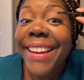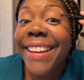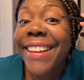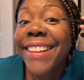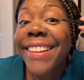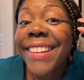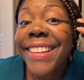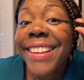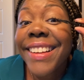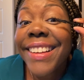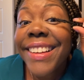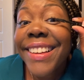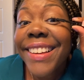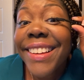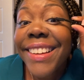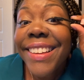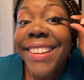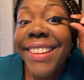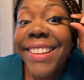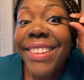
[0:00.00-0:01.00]

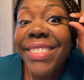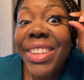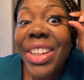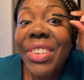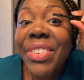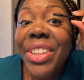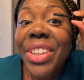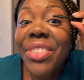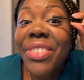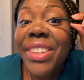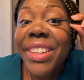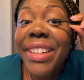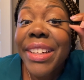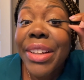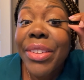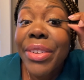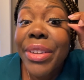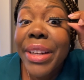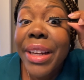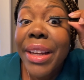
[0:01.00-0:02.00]
I might redo it
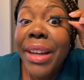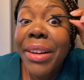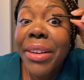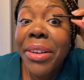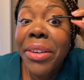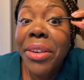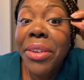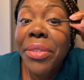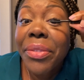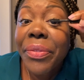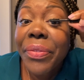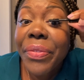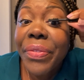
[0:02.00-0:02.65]
another day, I don't know.